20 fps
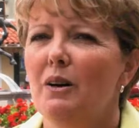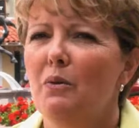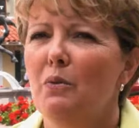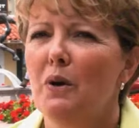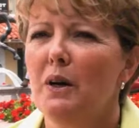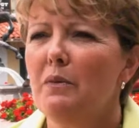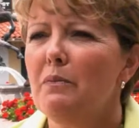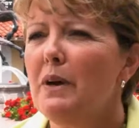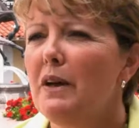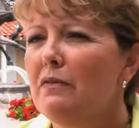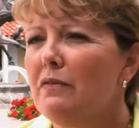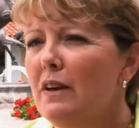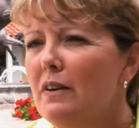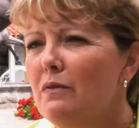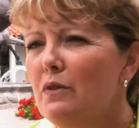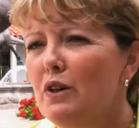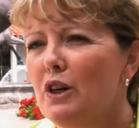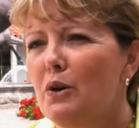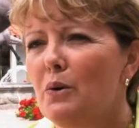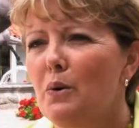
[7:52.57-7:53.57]
One of my
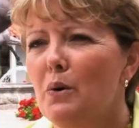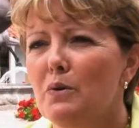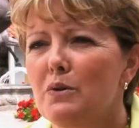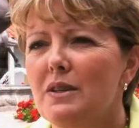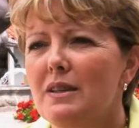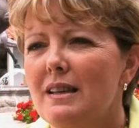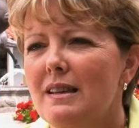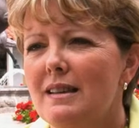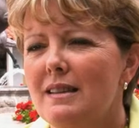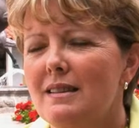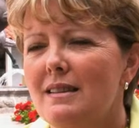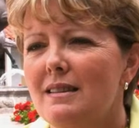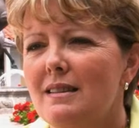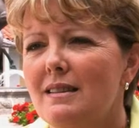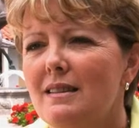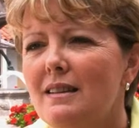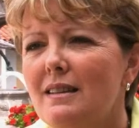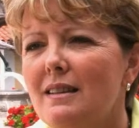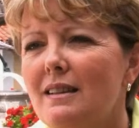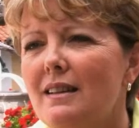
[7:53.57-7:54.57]
favorite quotes is,
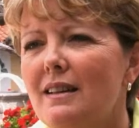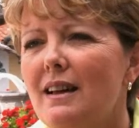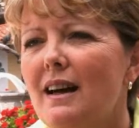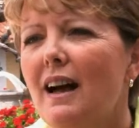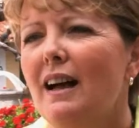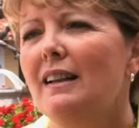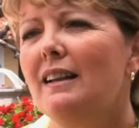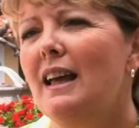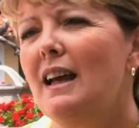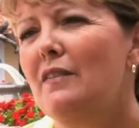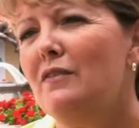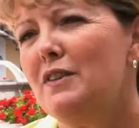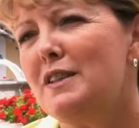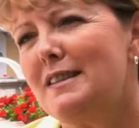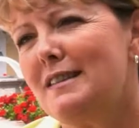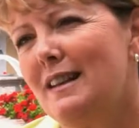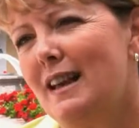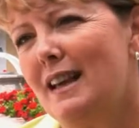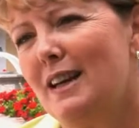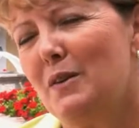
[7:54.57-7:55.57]
"A life
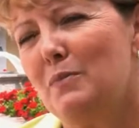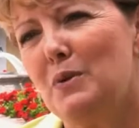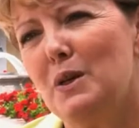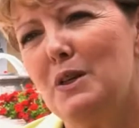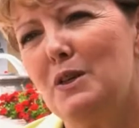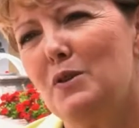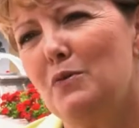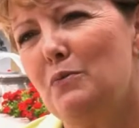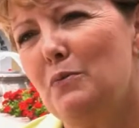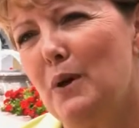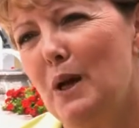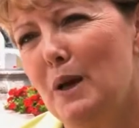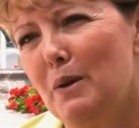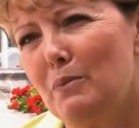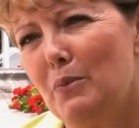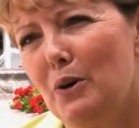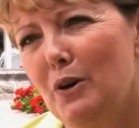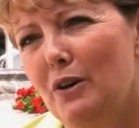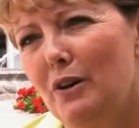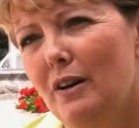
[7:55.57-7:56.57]
is like a piece of
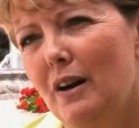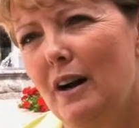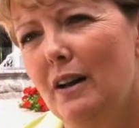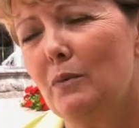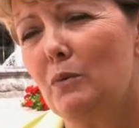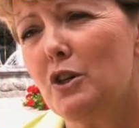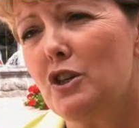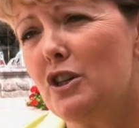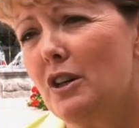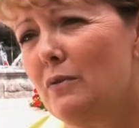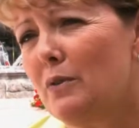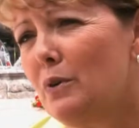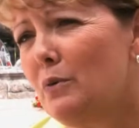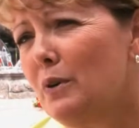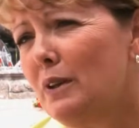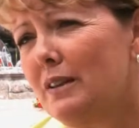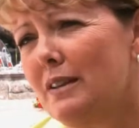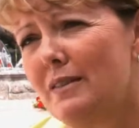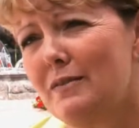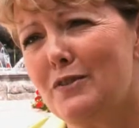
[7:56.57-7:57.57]
paper on which
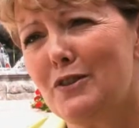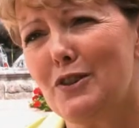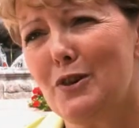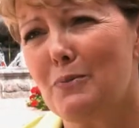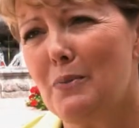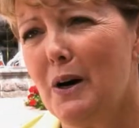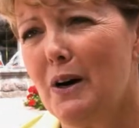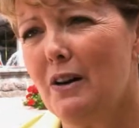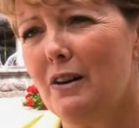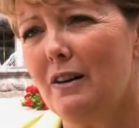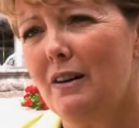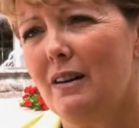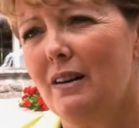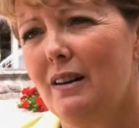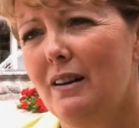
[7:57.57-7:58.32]
everyone leaves their mark."